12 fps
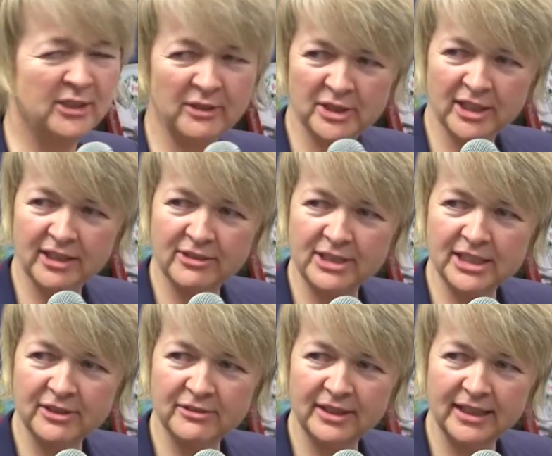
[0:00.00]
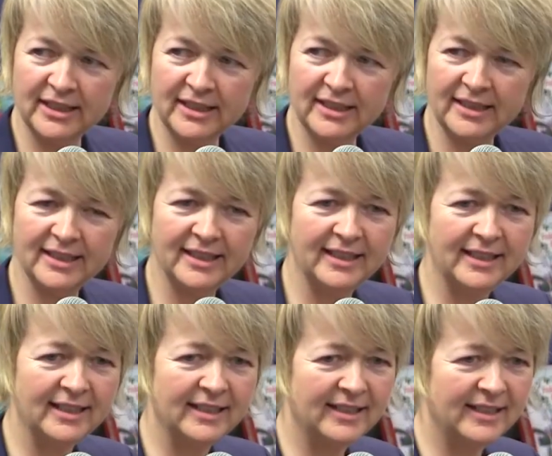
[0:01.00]
Do you have sculleries over here?
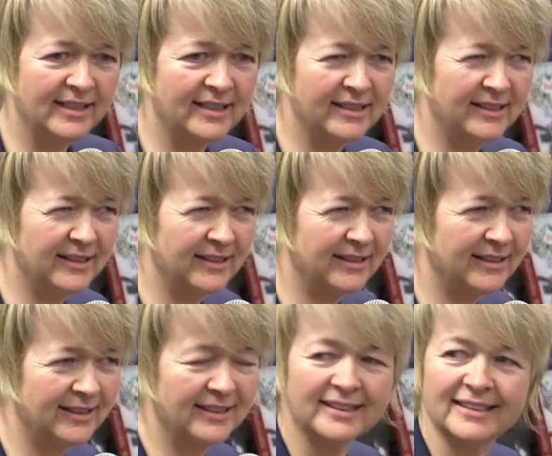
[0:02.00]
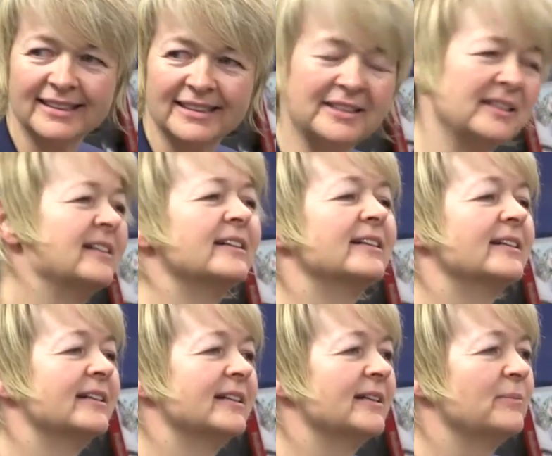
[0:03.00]
Yeah. We call them pantries,
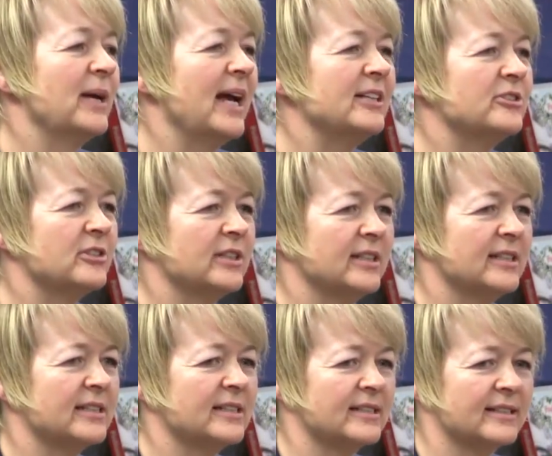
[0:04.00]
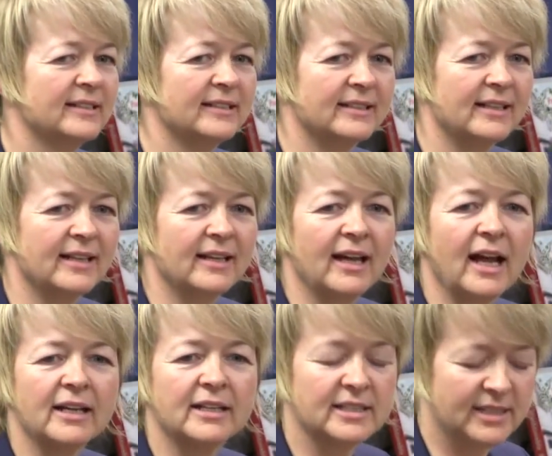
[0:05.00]
right? Pantries.
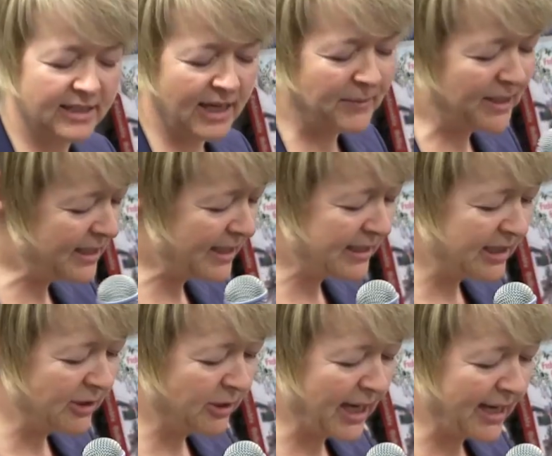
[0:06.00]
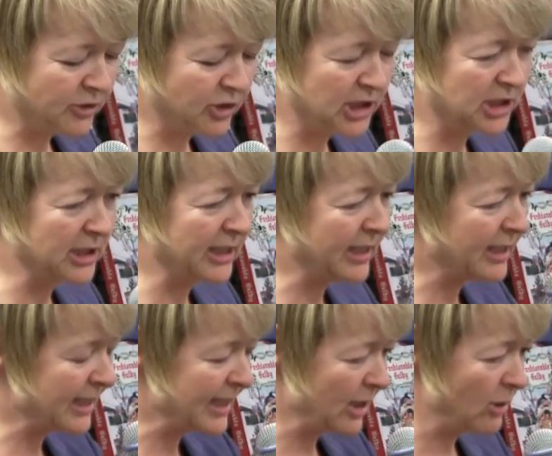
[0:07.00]
Because I mean, in the UK, traditionally
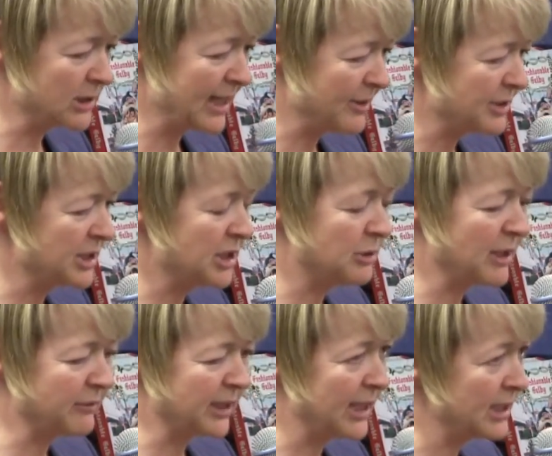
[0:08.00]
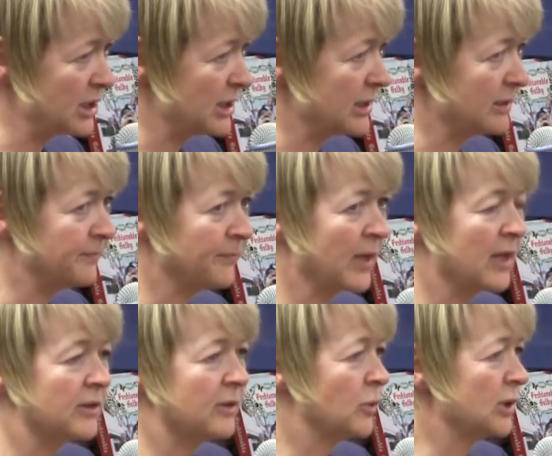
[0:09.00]
in old houses, you'd have a kitchen
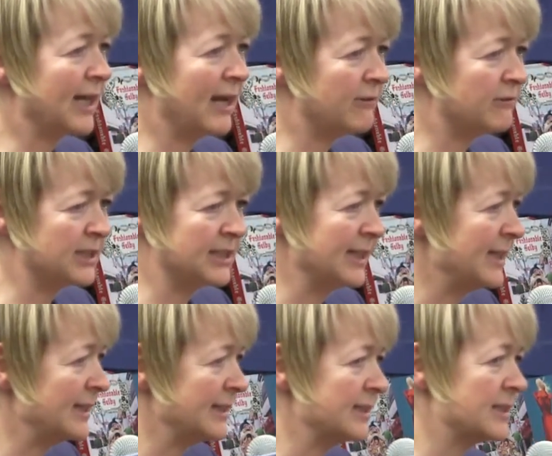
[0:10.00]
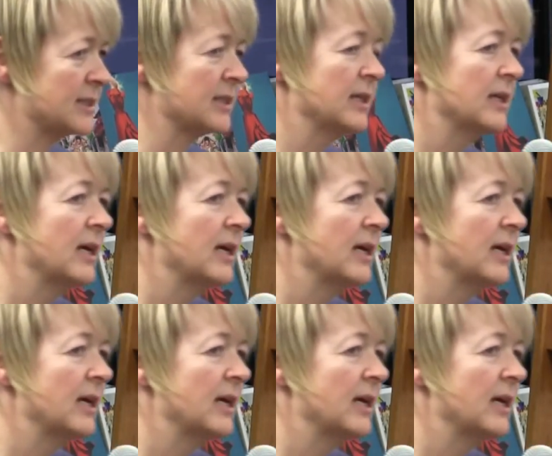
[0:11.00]
that wouldn't have a sink in it.